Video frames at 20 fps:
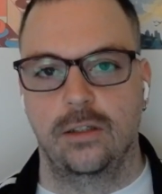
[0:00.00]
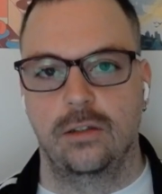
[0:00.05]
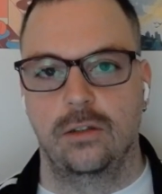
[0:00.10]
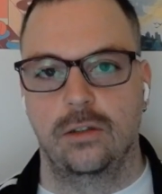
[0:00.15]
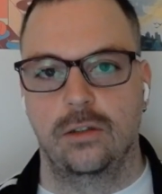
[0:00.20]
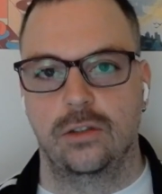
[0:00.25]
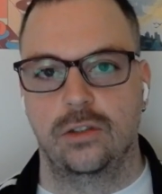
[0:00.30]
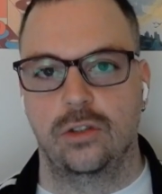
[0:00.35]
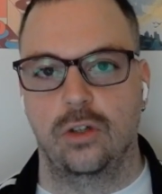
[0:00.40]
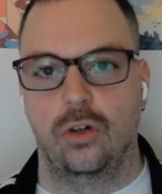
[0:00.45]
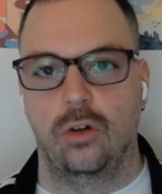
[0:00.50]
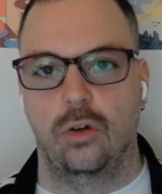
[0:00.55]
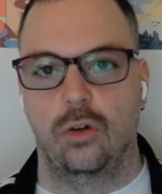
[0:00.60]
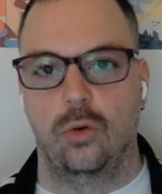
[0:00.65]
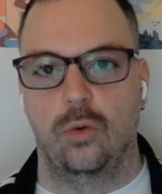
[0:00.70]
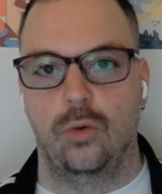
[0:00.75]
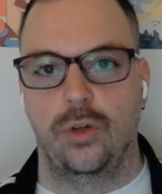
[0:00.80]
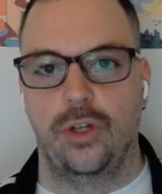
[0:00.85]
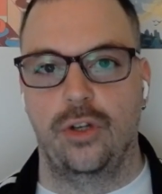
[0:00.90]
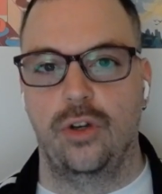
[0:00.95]

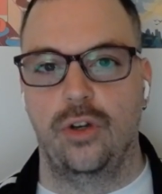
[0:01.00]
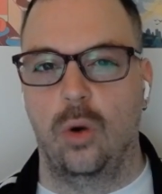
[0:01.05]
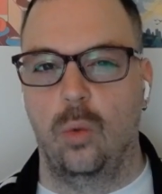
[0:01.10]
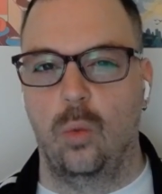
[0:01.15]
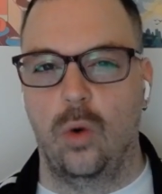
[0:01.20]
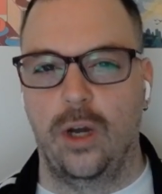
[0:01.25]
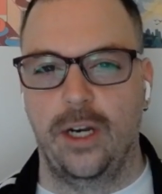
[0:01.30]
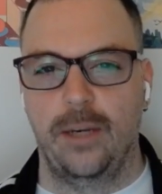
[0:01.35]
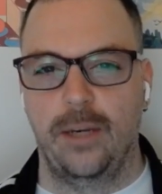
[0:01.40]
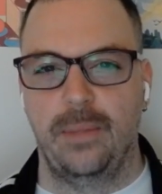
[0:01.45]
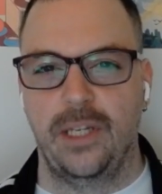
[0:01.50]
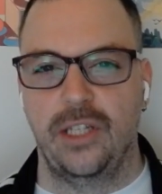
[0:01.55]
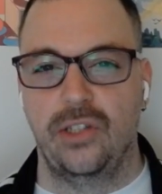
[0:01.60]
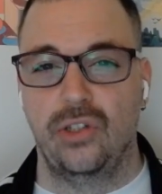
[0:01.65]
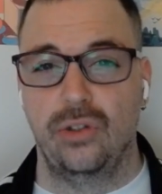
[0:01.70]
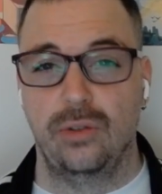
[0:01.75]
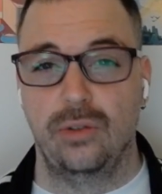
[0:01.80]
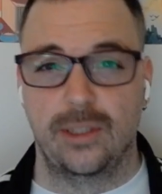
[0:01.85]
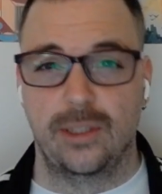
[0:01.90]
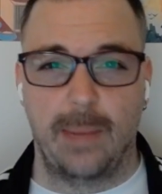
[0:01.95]
So you don't want to be
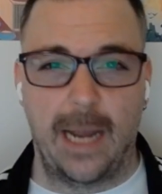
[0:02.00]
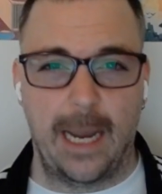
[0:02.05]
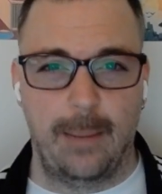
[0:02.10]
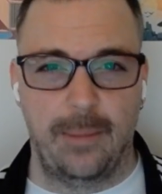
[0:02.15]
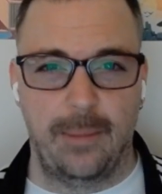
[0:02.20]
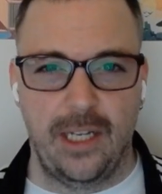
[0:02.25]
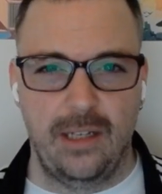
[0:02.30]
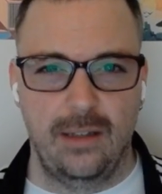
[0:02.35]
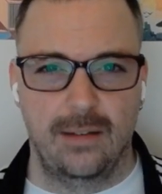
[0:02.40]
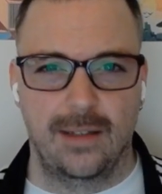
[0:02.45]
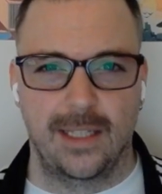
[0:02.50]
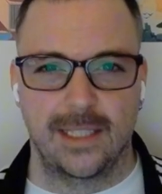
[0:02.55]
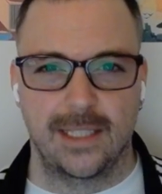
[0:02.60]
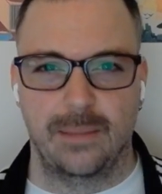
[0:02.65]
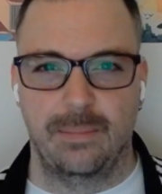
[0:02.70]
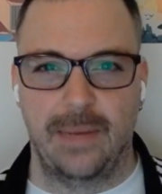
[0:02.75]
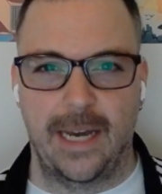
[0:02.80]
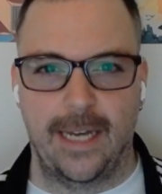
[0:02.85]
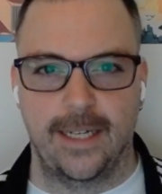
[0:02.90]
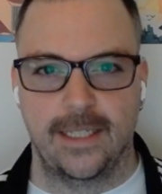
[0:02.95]
too spammy. That's a
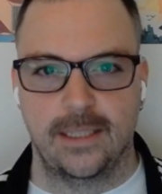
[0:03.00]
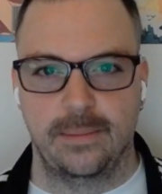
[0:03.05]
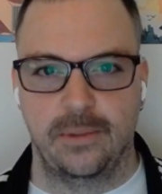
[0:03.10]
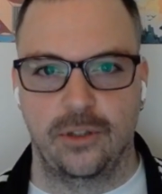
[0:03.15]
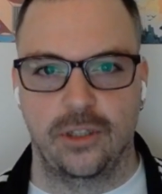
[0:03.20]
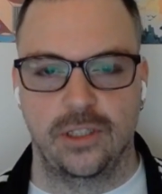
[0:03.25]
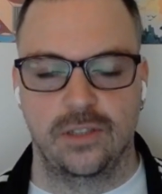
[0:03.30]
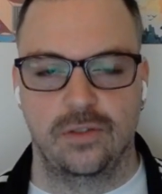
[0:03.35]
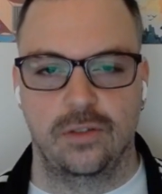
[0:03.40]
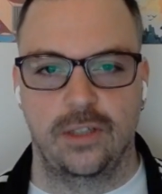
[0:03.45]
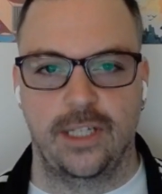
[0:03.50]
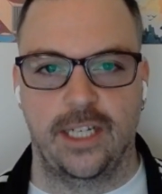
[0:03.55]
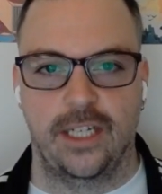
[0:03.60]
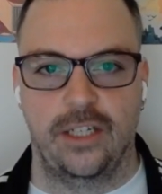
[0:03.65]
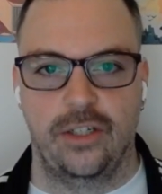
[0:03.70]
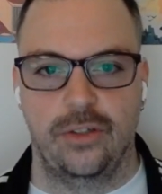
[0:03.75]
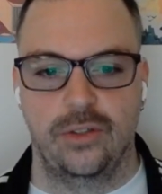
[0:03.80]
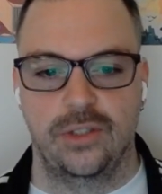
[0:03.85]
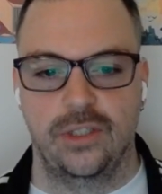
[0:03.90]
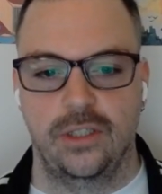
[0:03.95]
bad experience for the end
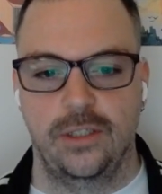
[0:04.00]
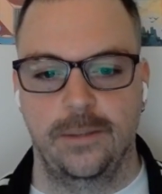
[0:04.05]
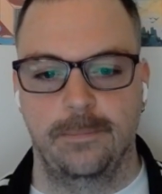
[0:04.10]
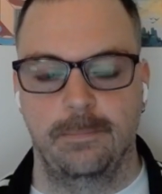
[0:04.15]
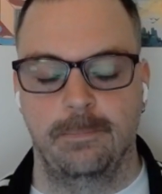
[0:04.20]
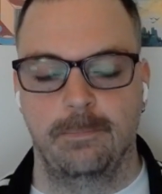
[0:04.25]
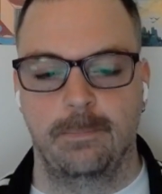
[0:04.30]
user.